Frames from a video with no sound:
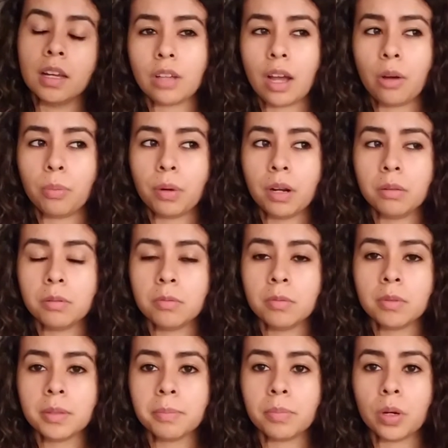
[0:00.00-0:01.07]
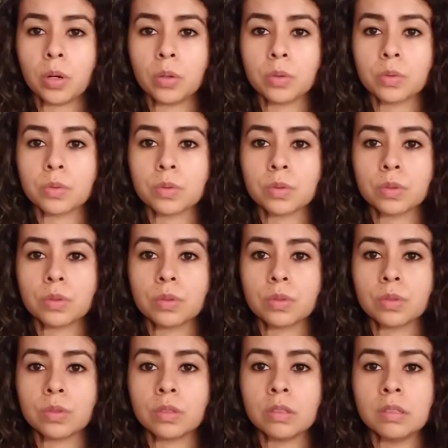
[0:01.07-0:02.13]
I'll probably
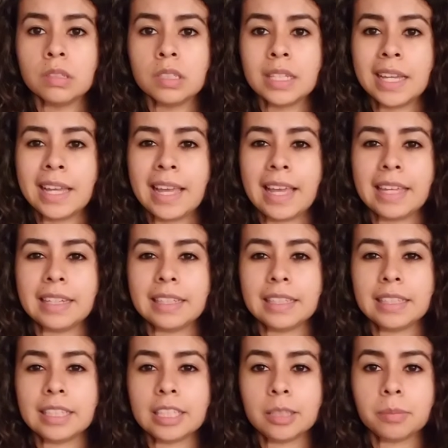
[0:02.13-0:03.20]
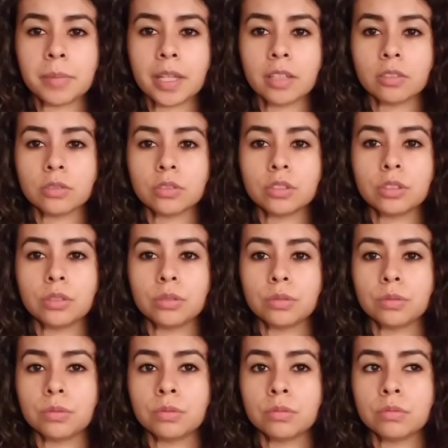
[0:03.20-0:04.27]
post an email
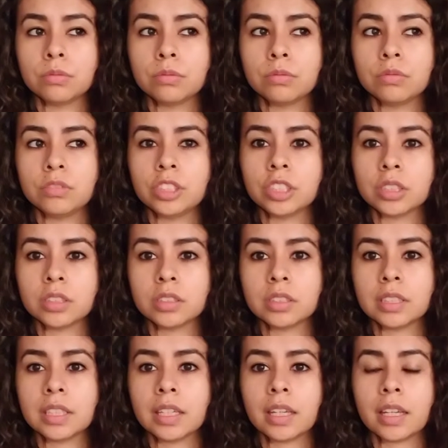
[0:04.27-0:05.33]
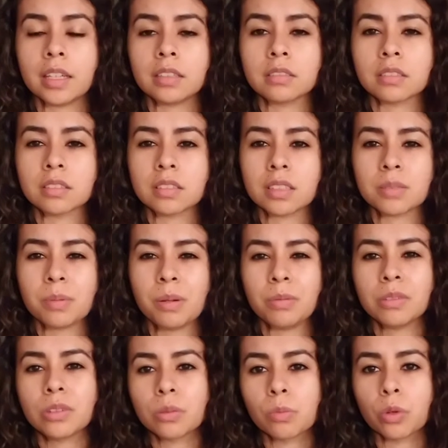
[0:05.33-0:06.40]
too, just in case, because that's probably
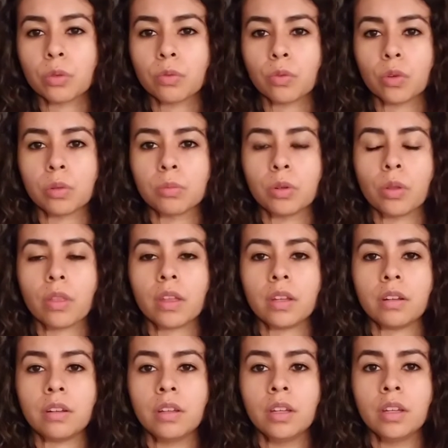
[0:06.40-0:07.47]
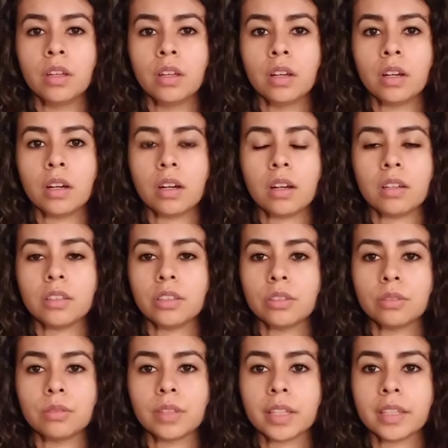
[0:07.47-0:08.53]
a little more formal than, you
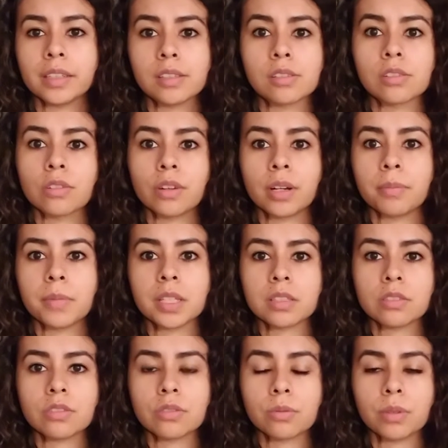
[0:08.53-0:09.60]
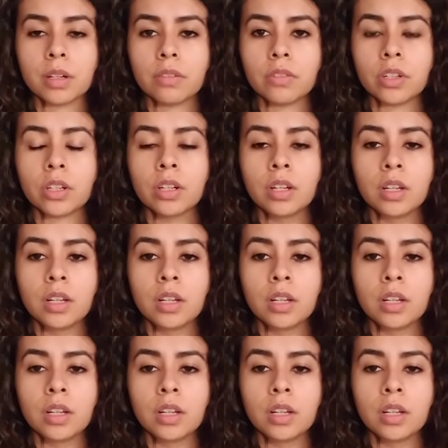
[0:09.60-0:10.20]
know, like an Instagram message or whatever. It